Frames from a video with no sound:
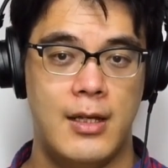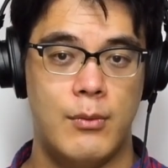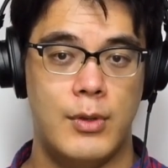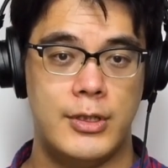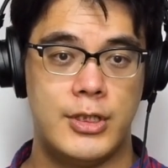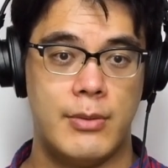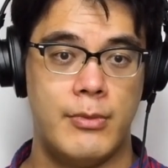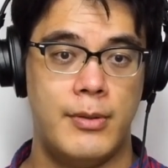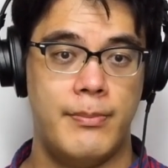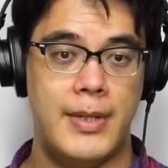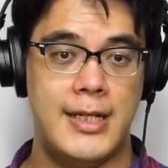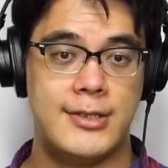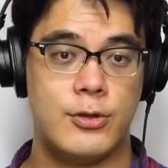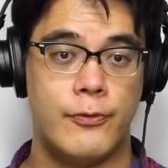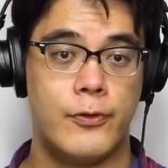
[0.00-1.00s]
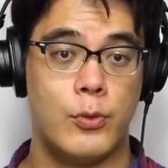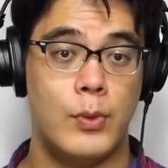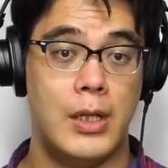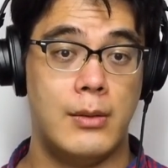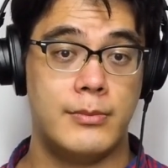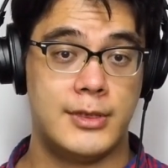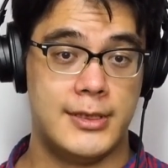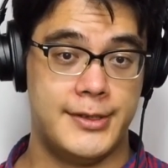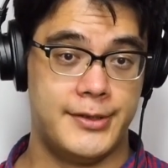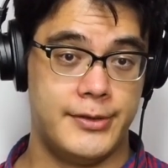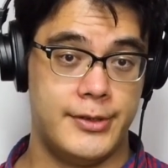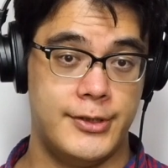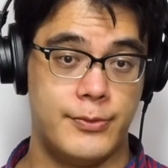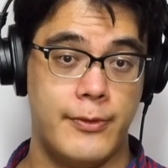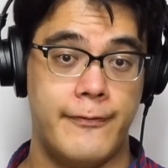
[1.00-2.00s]
while drum and bass overwhelms
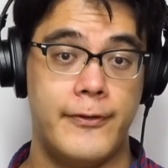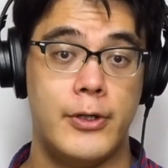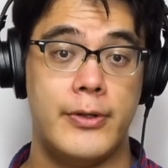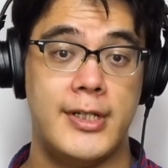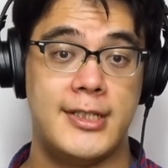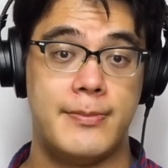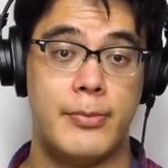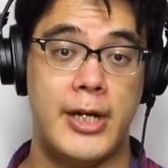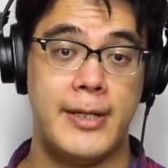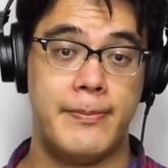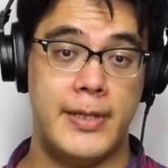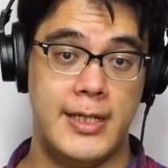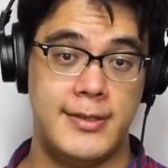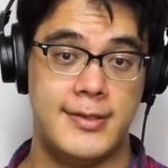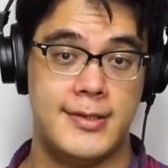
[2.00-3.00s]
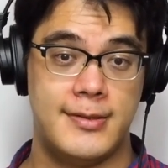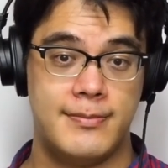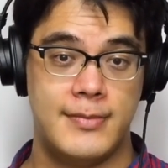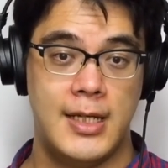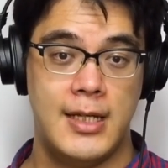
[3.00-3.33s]
listeners with furious breakbeats,